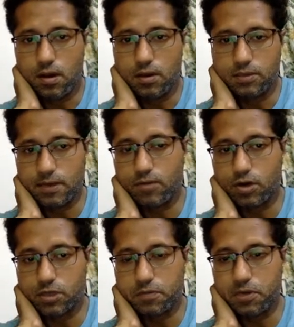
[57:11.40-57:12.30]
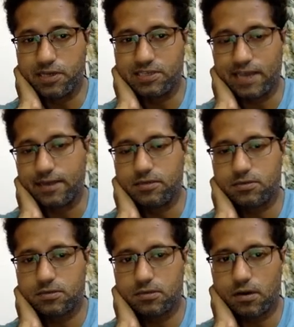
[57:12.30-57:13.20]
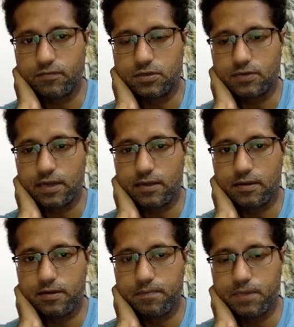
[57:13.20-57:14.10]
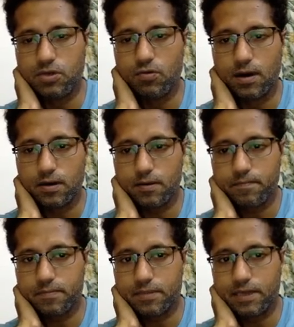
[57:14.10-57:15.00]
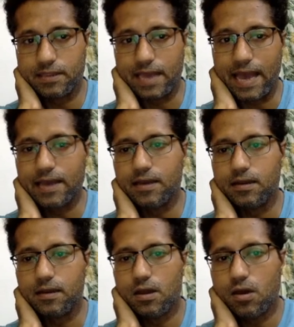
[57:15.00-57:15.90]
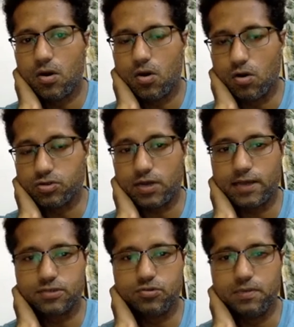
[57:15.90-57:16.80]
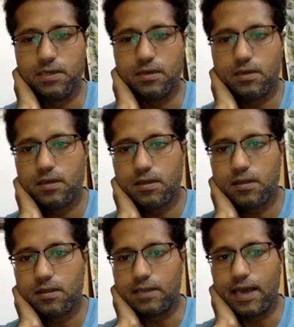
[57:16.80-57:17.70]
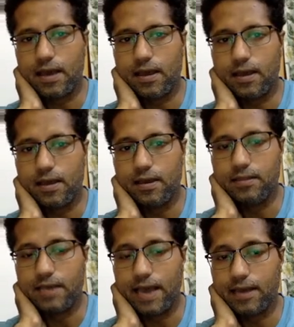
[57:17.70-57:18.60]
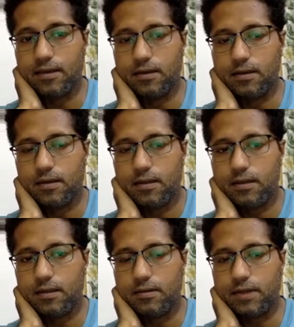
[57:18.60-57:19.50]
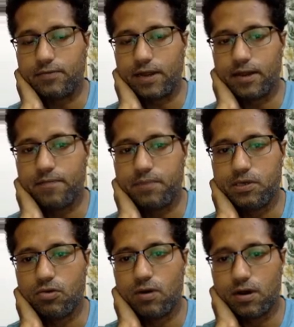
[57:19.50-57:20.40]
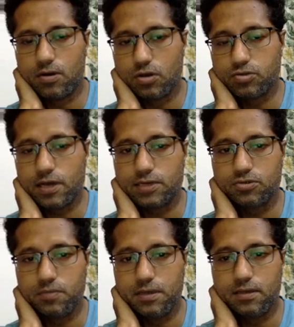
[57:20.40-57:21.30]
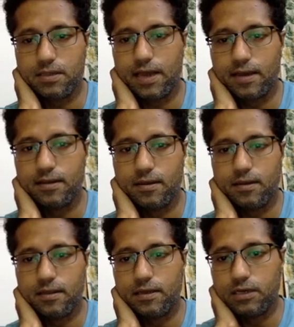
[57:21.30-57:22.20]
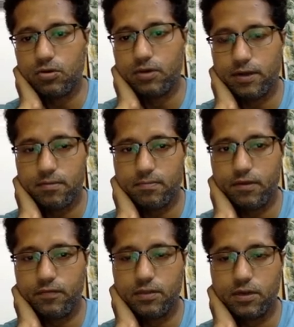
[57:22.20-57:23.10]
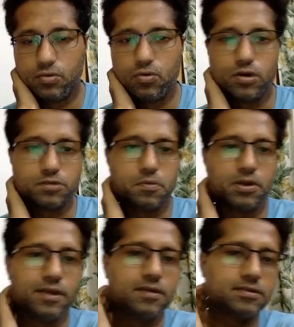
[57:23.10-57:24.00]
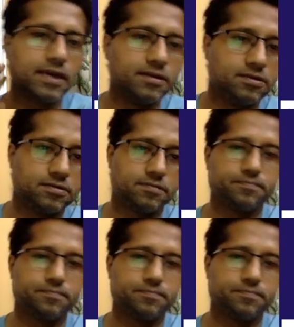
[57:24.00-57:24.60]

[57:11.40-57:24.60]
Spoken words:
some corresponding sides of the triangle PQR, then the angle also has to be in triangle PQR also has to be the angle included between the two corresponding sides.